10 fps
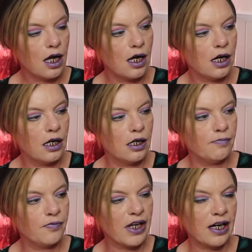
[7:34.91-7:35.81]

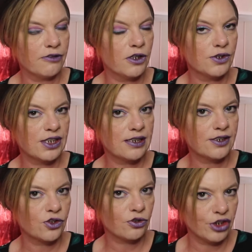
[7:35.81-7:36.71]
I've used
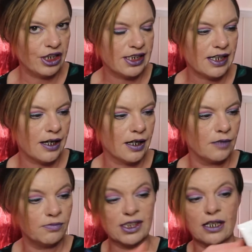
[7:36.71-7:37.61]
this 3
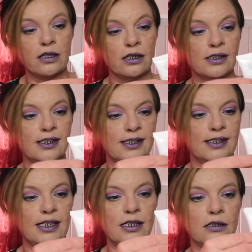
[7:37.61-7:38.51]
times and there's
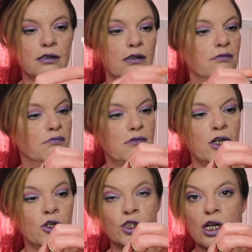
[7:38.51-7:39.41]
still
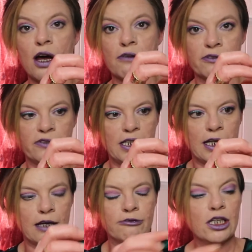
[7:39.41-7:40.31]
a good half of it
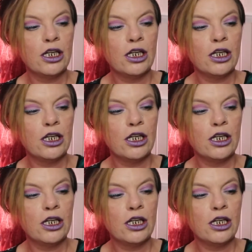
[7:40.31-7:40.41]
left.